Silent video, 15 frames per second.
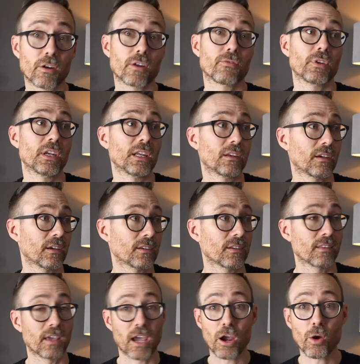And if you need to get to
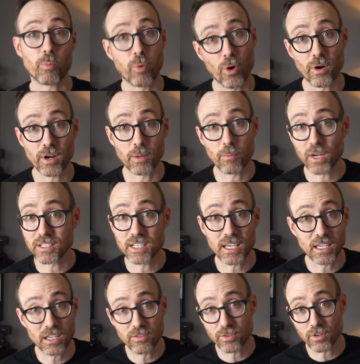the airport, it might
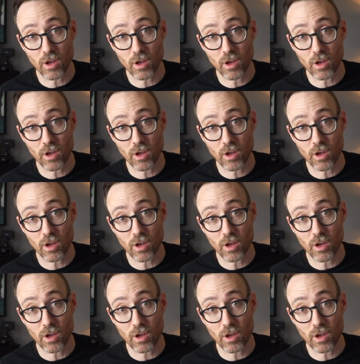take you even